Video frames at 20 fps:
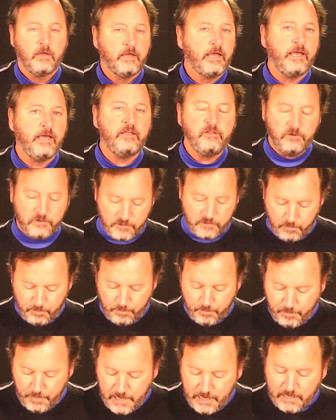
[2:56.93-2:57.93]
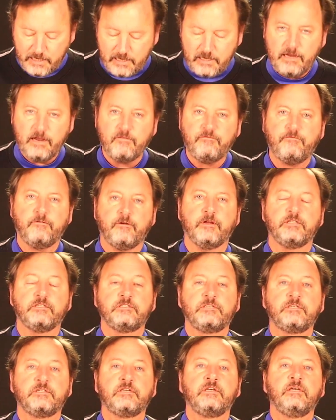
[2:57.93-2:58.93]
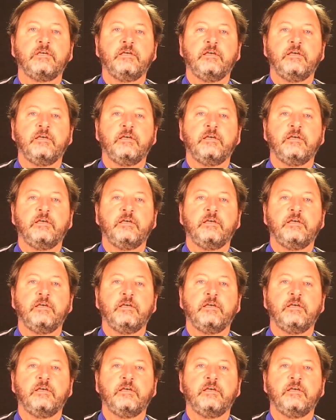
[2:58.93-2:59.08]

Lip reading: Okay, and there's a big difference.